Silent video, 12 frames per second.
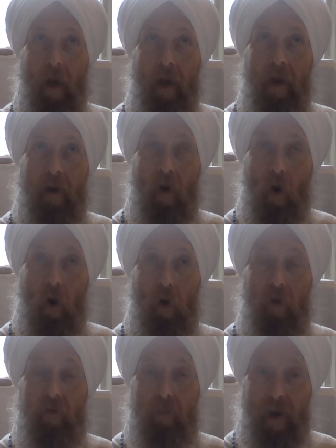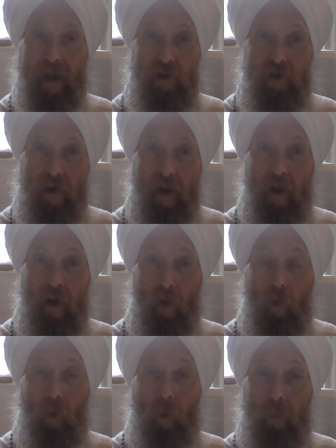and Olive Branch
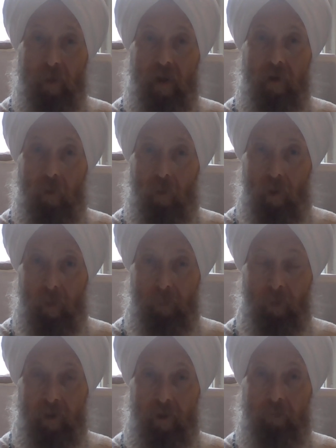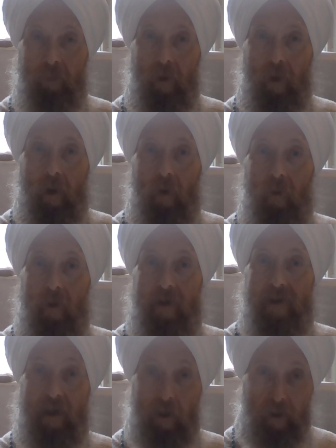AOB report
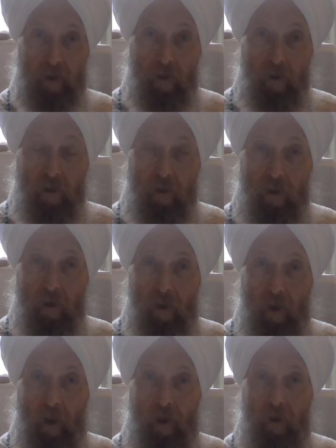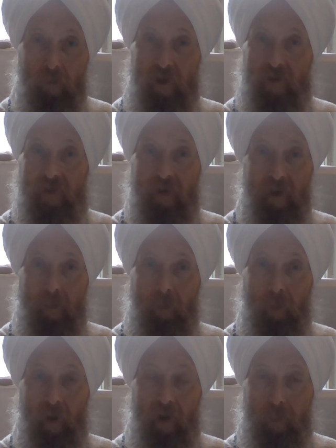was illegal and it was very
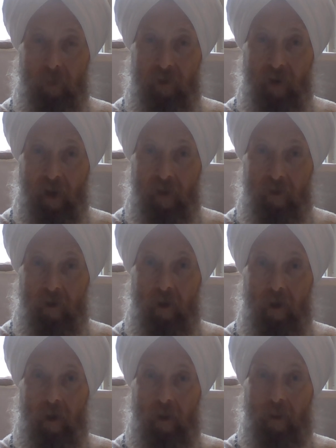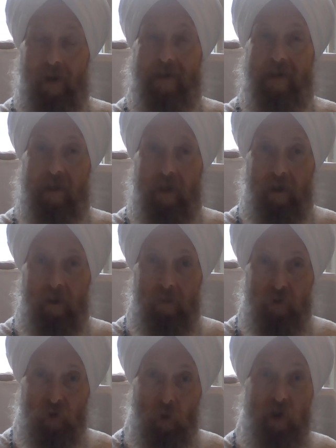poorly put together. That's their
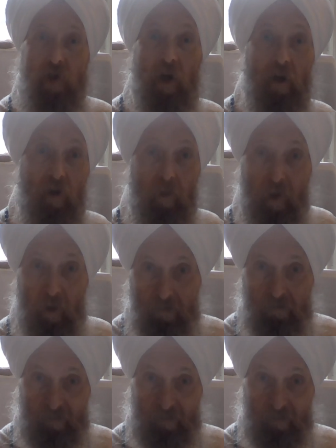source document.